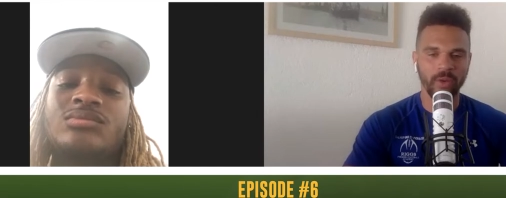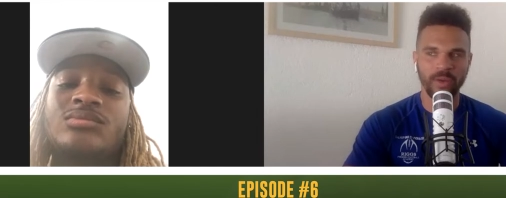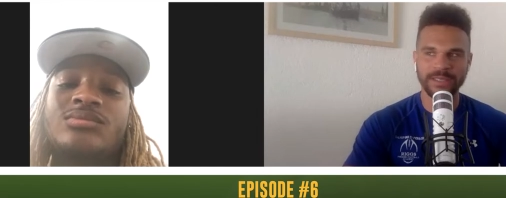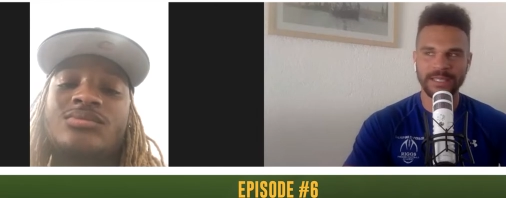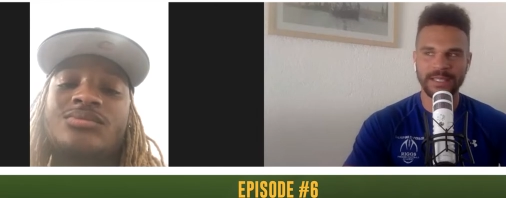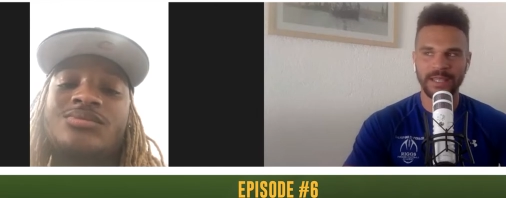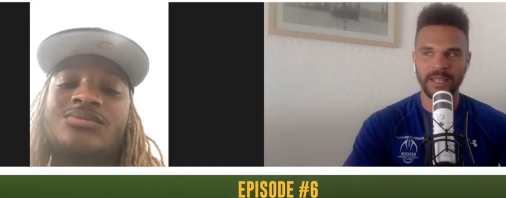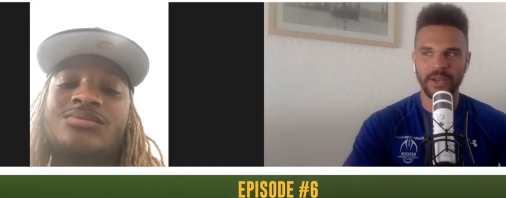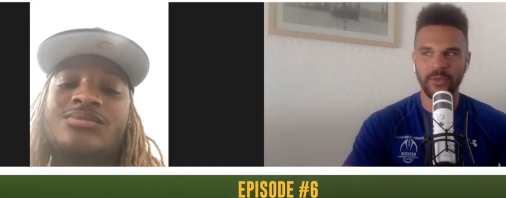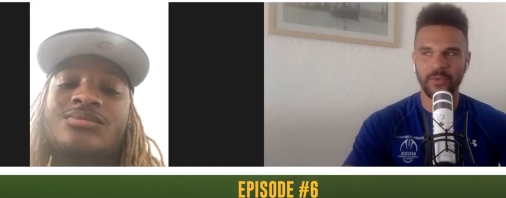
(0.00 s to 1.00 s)
Speaker 1: Was it, you
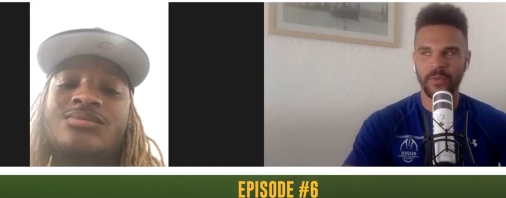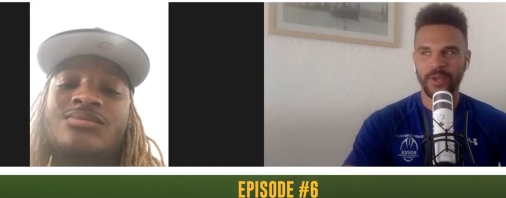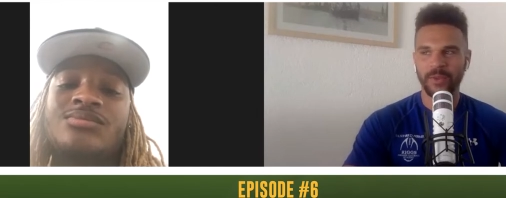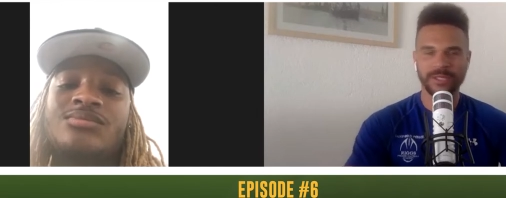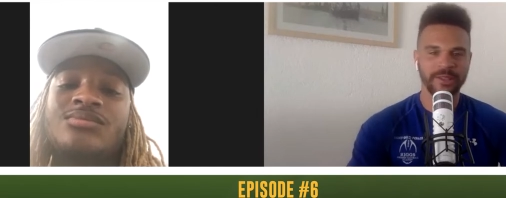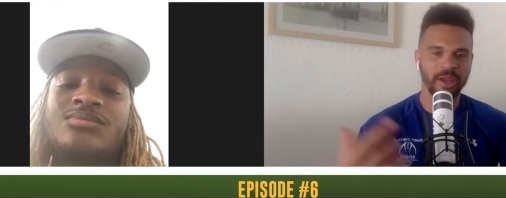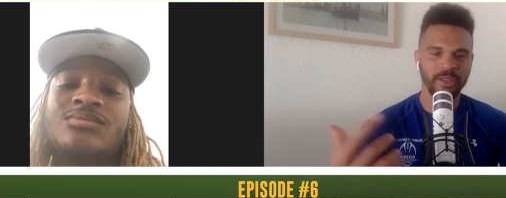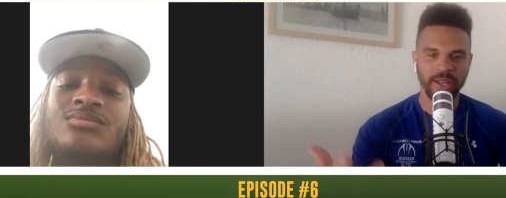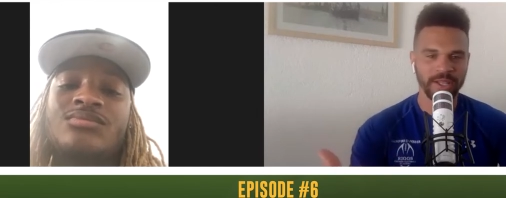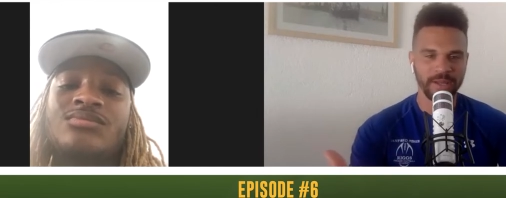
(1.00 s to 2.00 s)
know, was it their
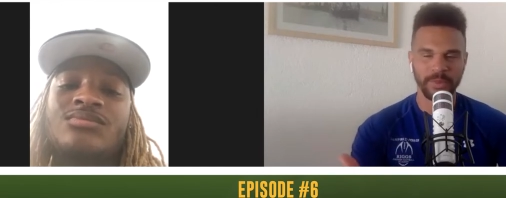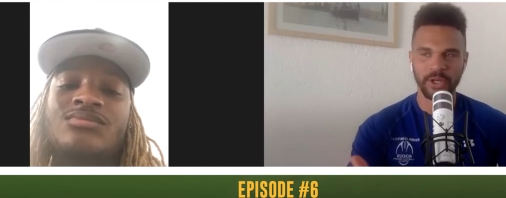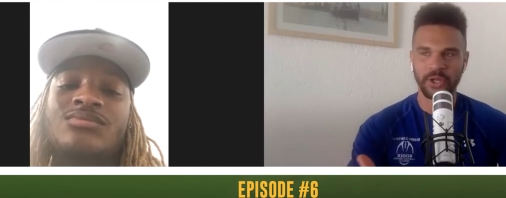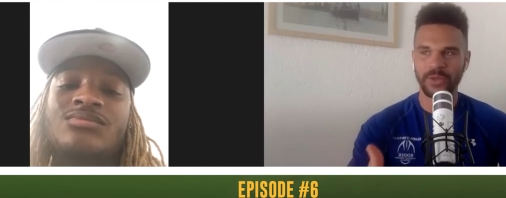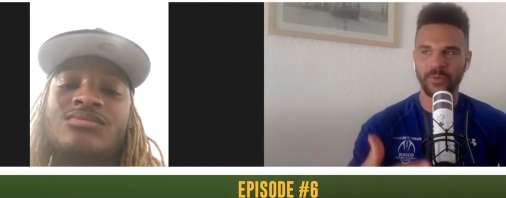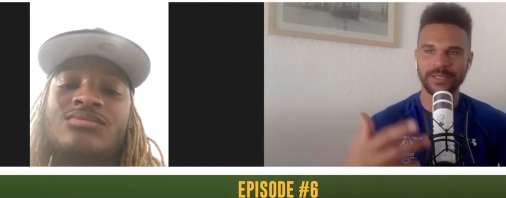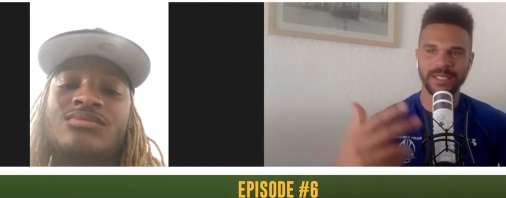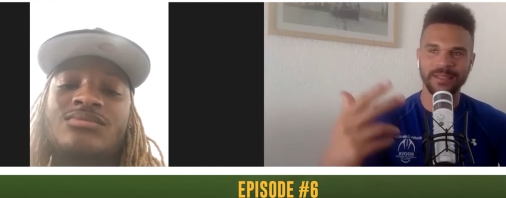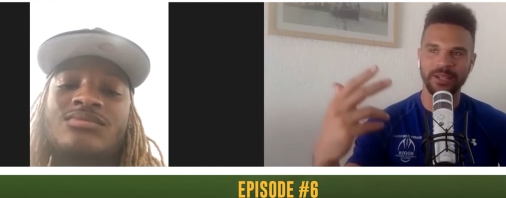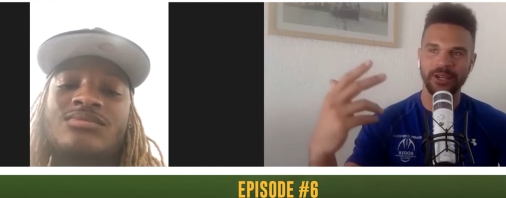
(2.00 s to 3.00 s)
athletic ability? Was
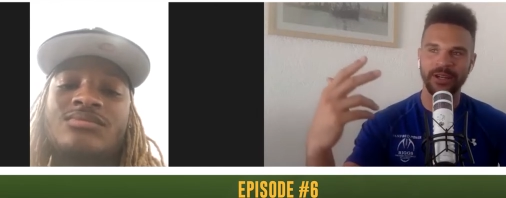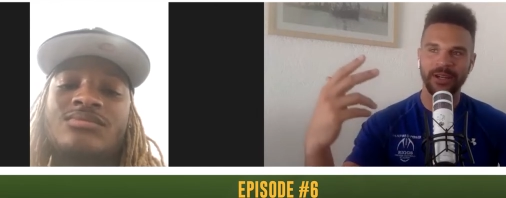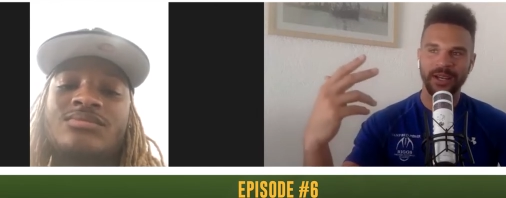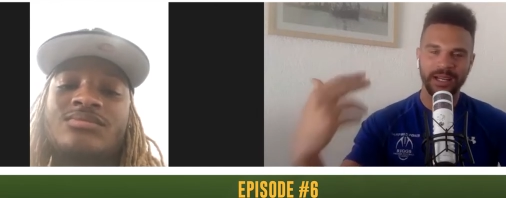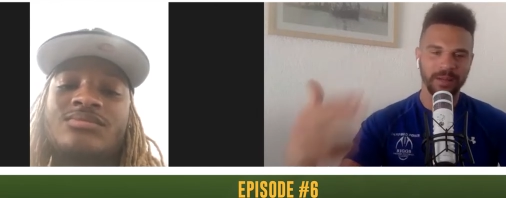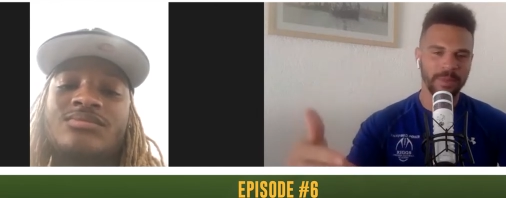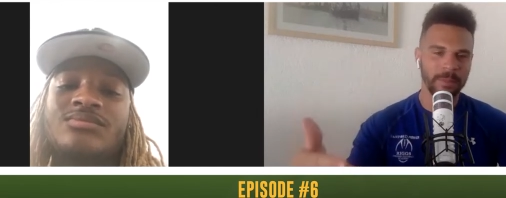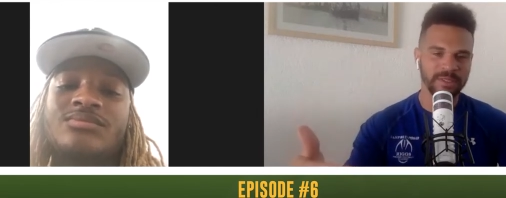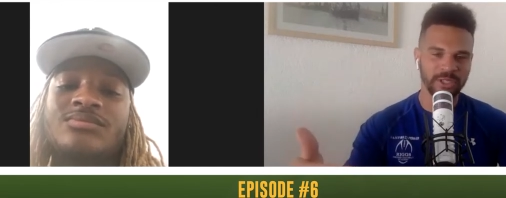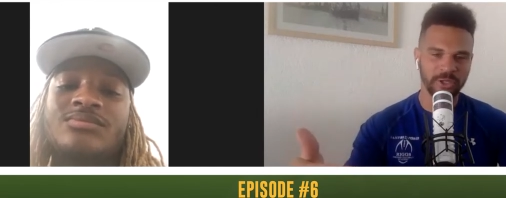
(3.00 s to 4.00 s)
it their
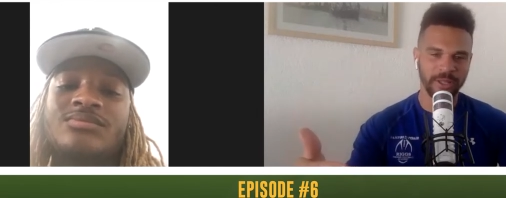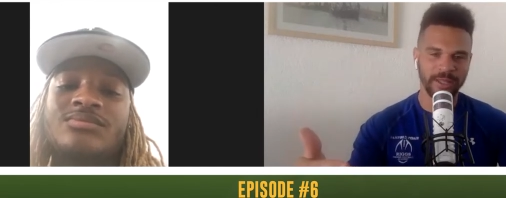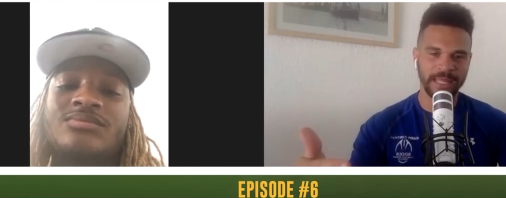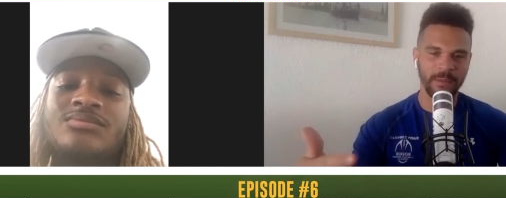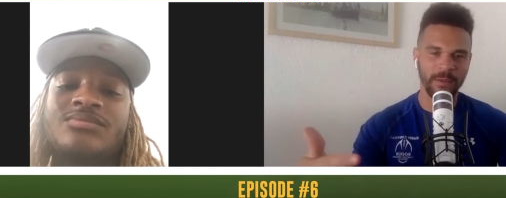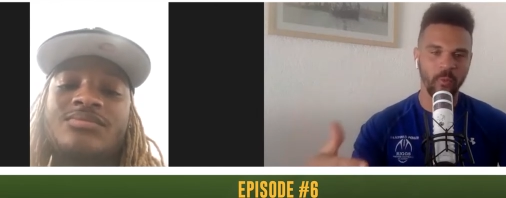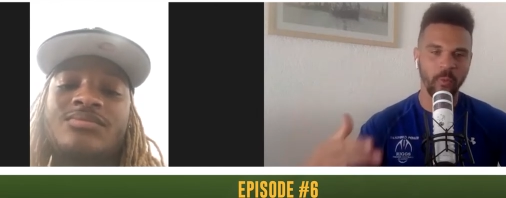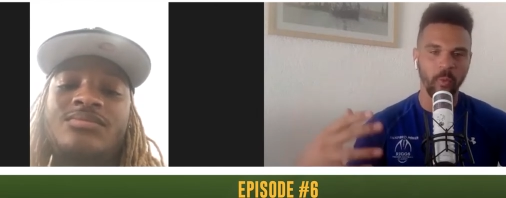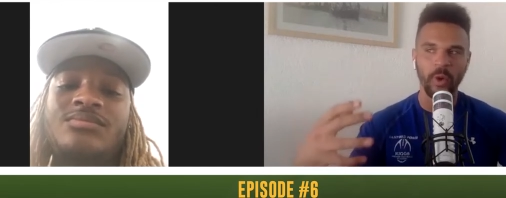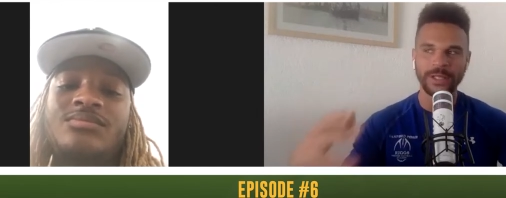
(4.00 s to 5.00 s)
commitment to learning the game? I mean,
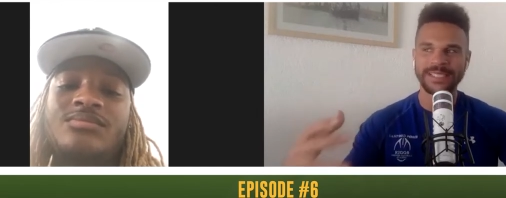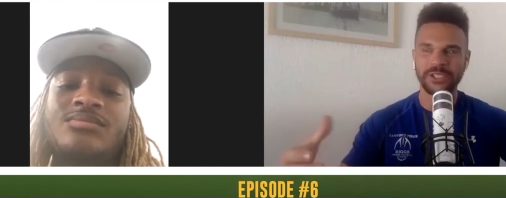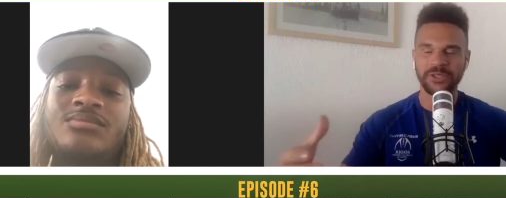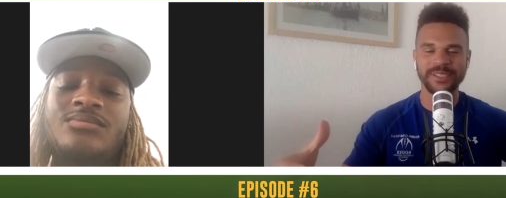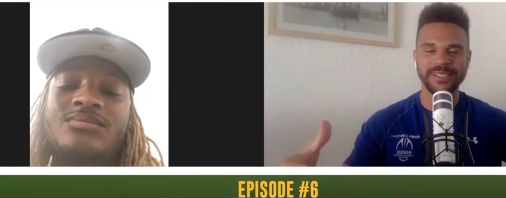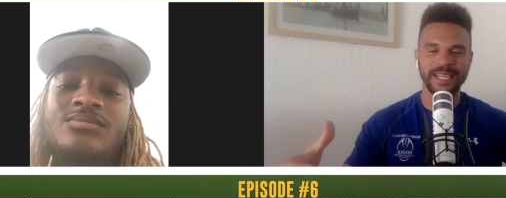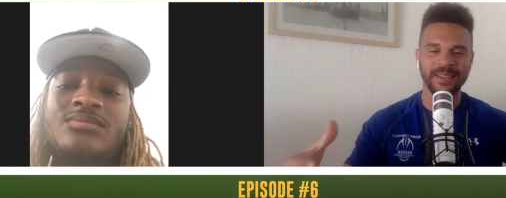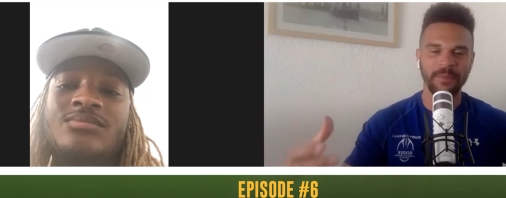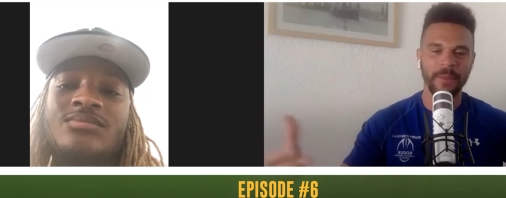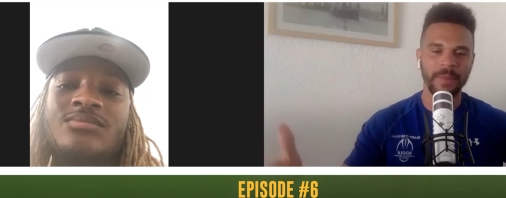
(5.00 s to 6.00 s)
what did you see in
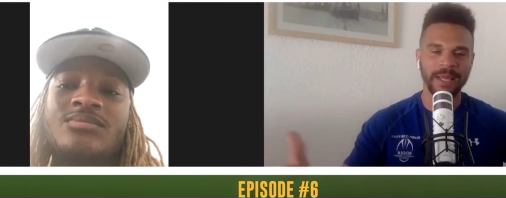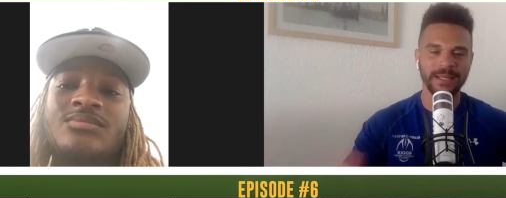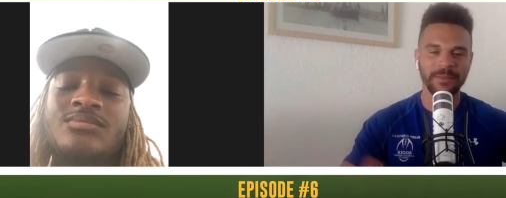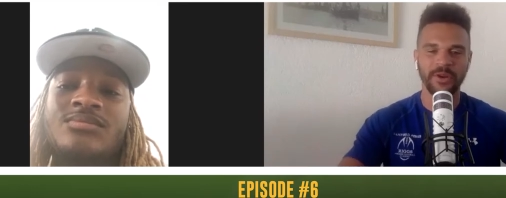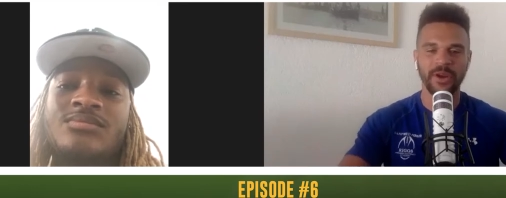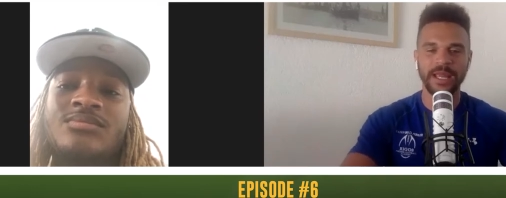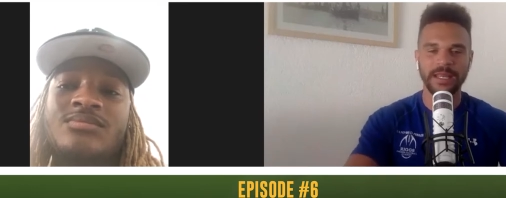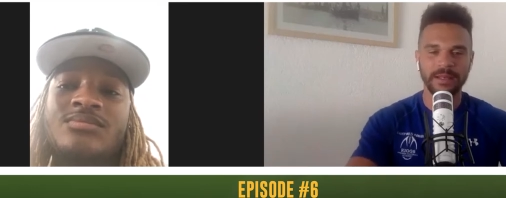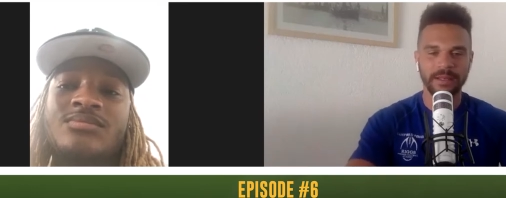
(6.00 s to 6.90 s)
them that made them great?